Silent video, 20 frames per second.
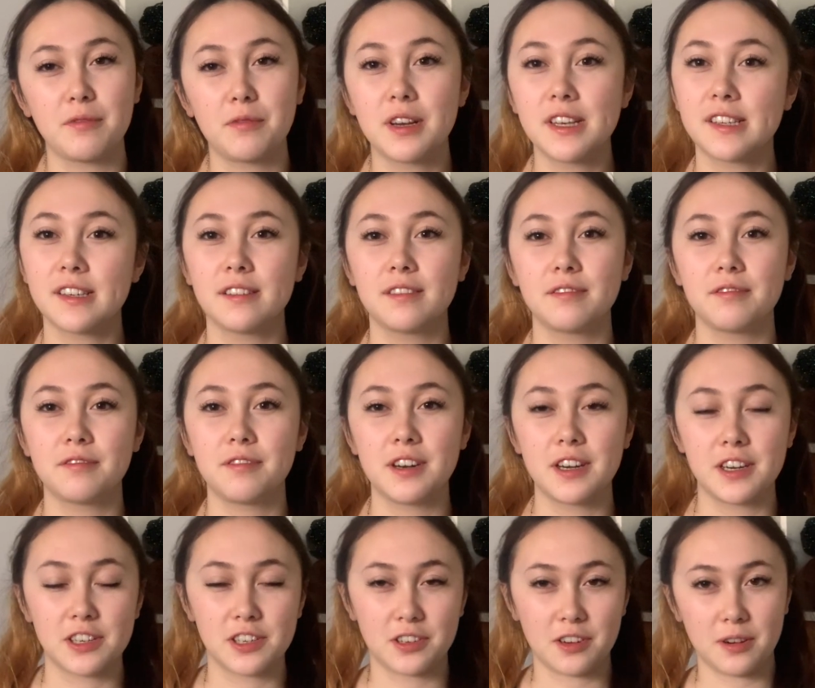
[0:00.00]
recent
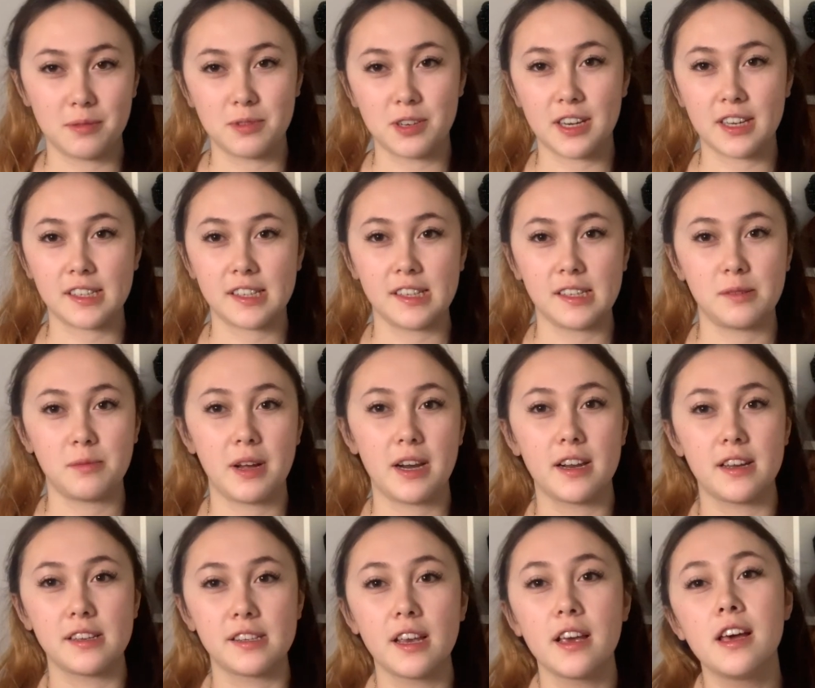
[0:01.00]
finished objects as well
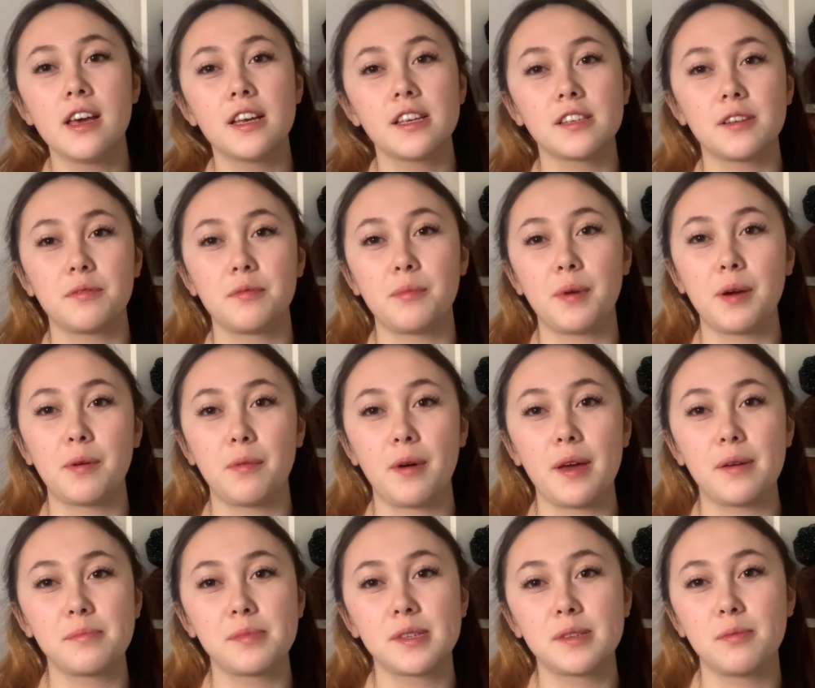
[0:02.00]
as some of my
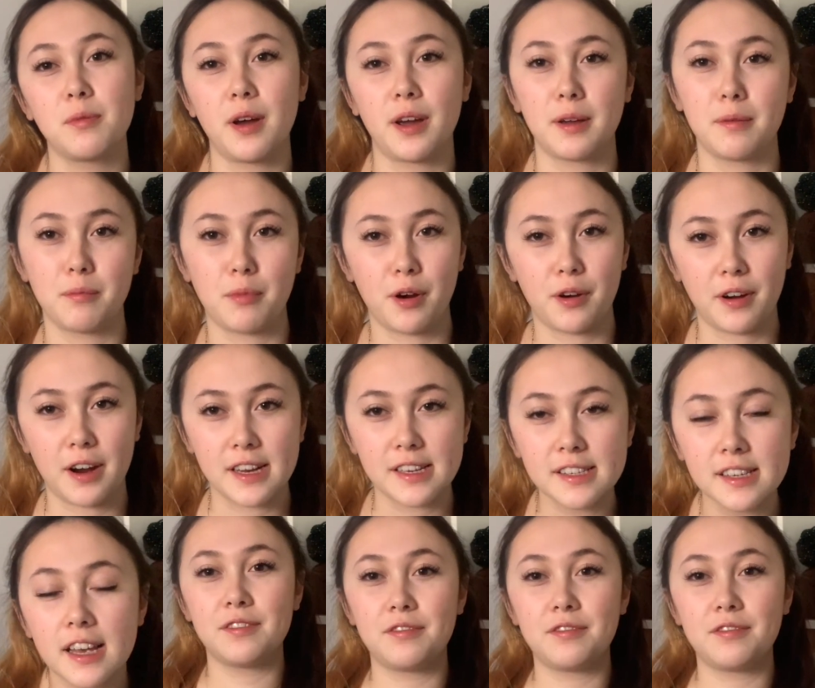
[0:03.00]
whips, work in progress.